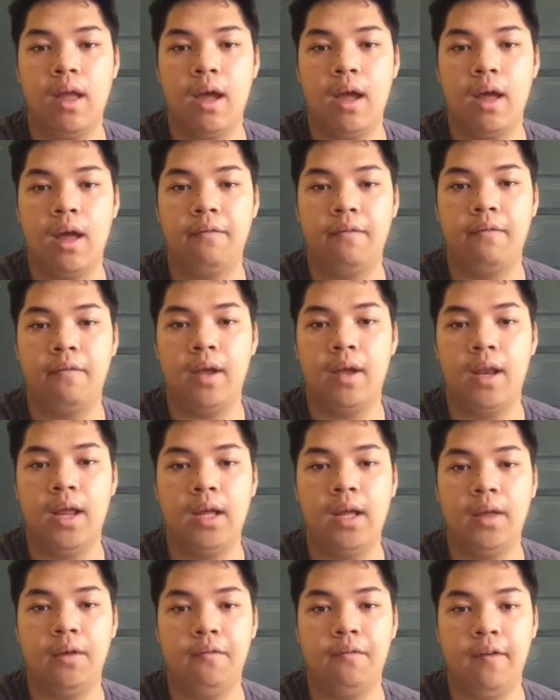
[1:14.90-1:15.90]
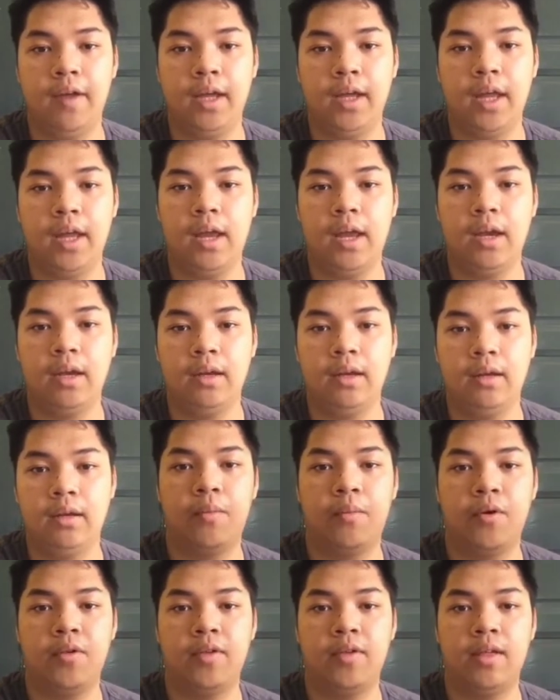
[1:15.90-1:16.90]
they are filling a vacant
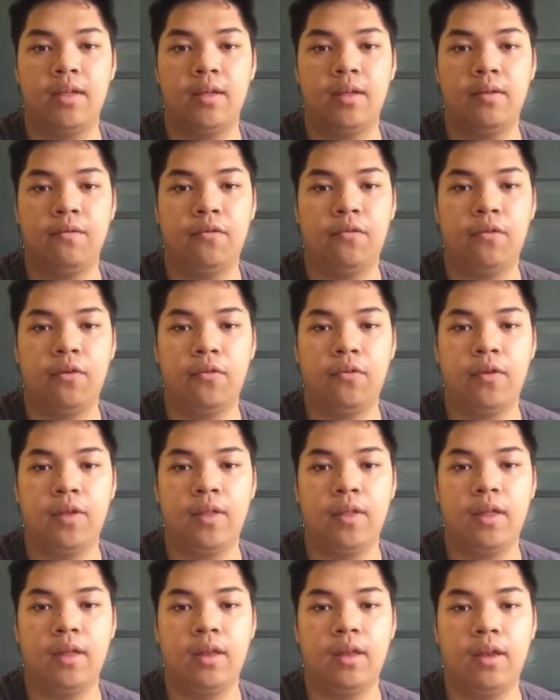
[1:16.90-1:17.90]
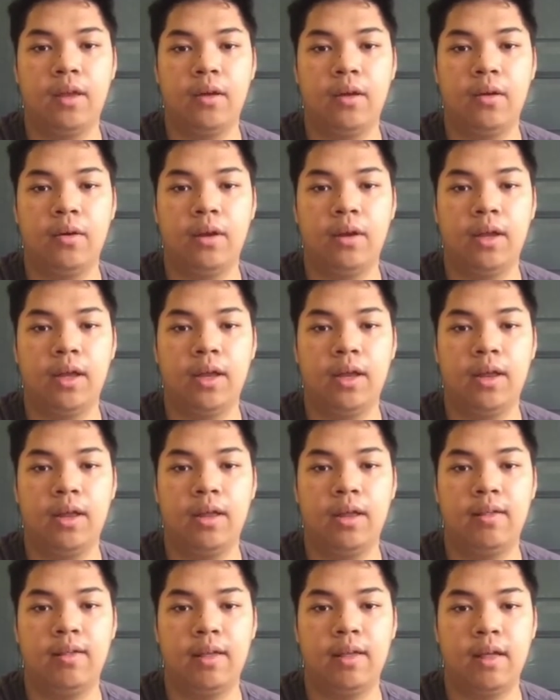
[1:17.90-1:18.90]
position from within the
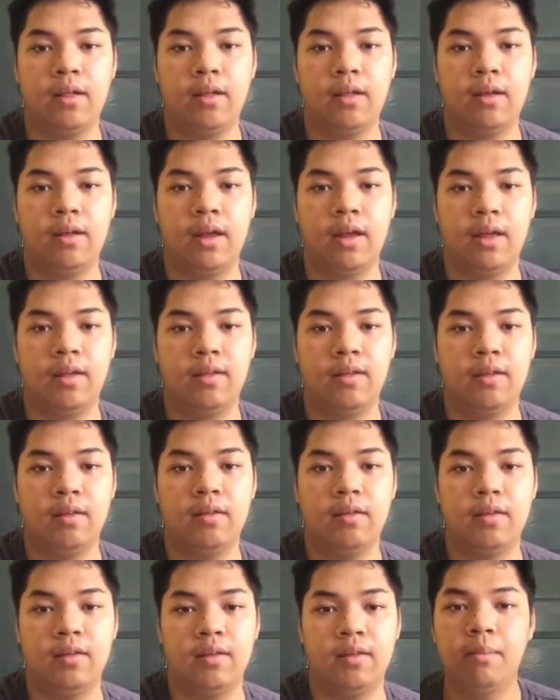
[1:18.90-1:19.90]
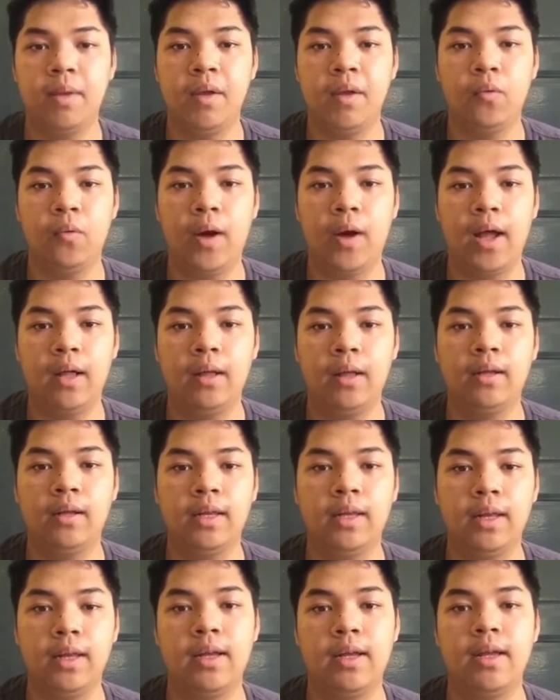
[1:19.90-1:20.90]
organization exists. Meanwhile,
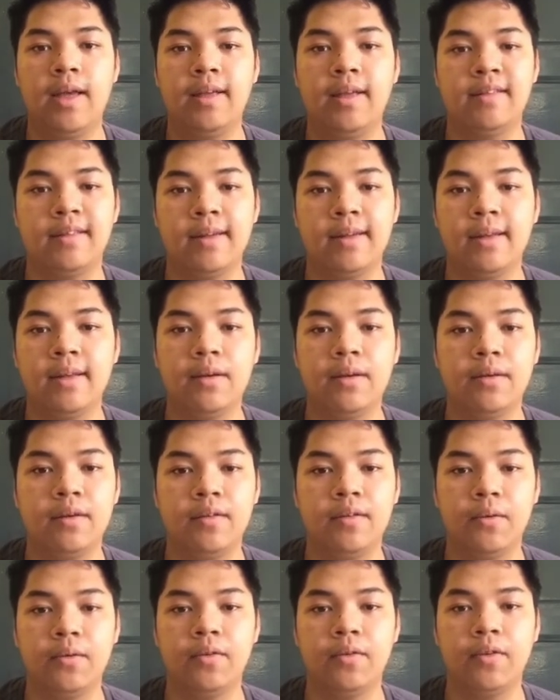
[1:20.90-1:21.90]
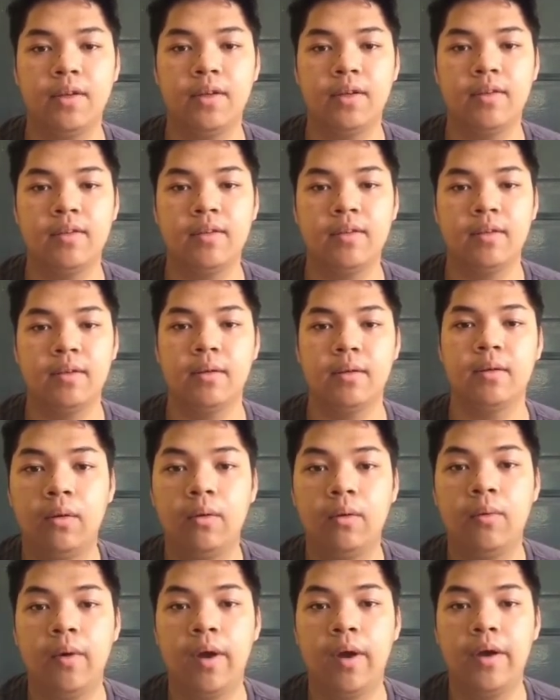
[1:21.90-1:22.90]
the external resources
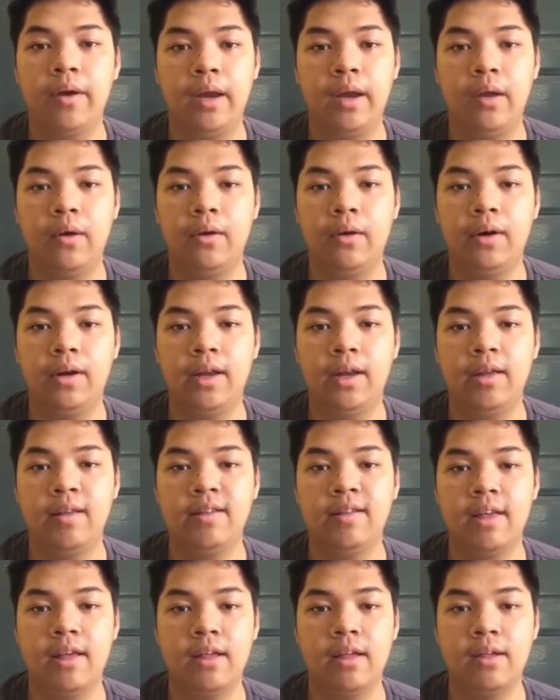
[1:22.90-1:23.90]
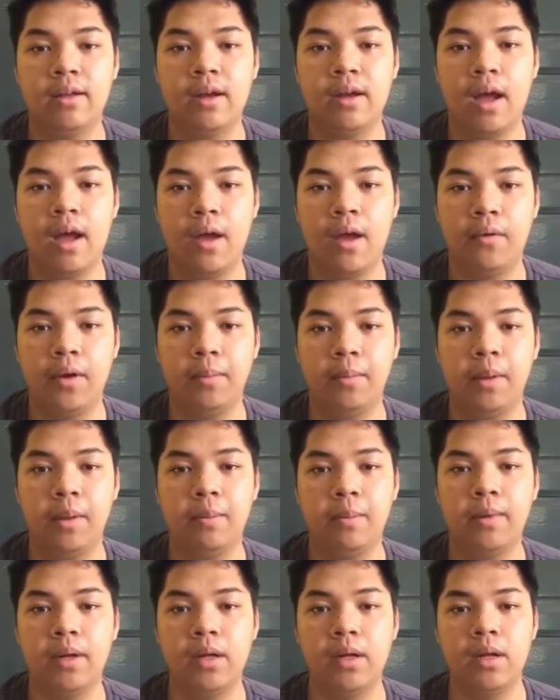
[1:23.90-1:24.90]
where the organization hiring
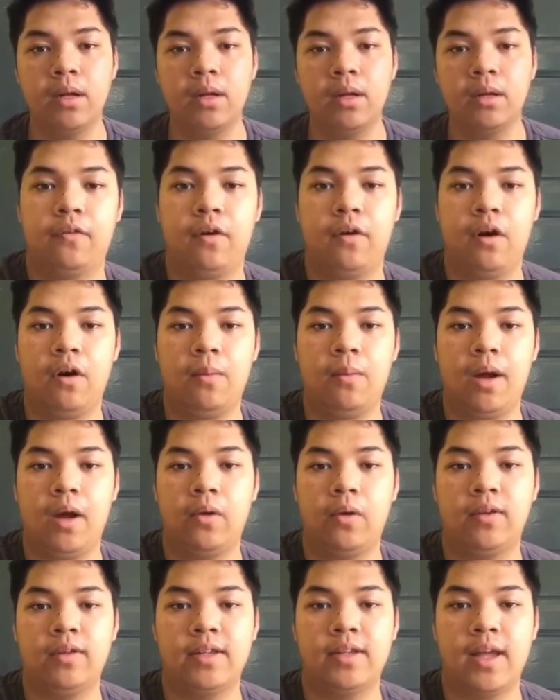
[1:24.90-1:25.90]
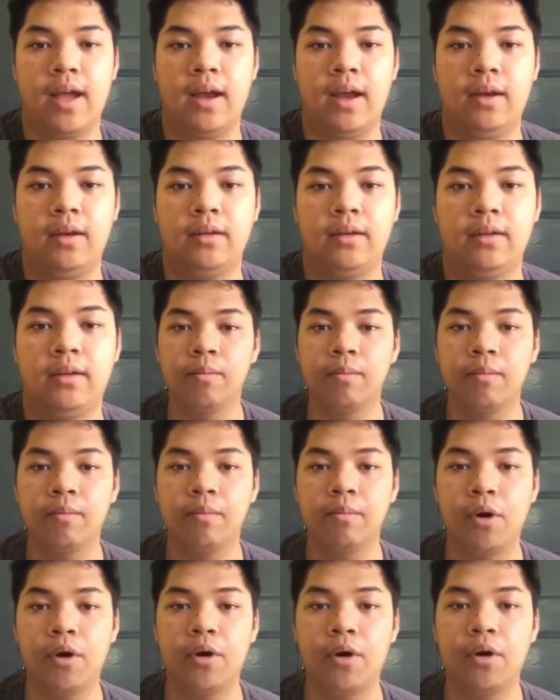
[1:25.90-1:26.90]
people from outside.
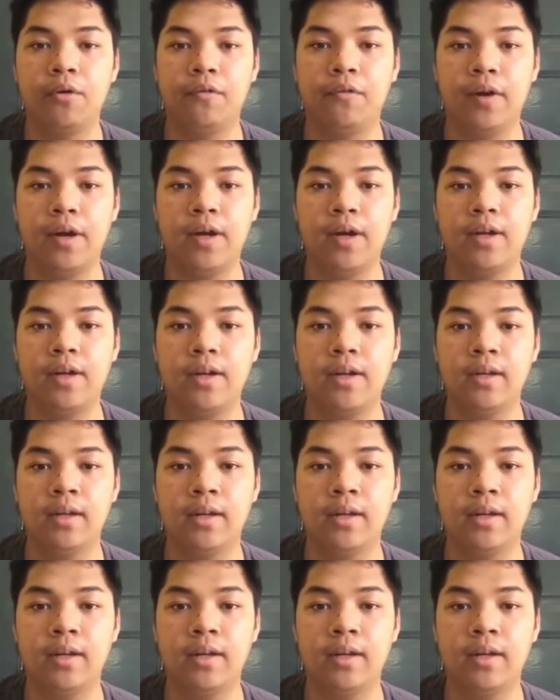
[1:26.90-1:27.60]
Moreover,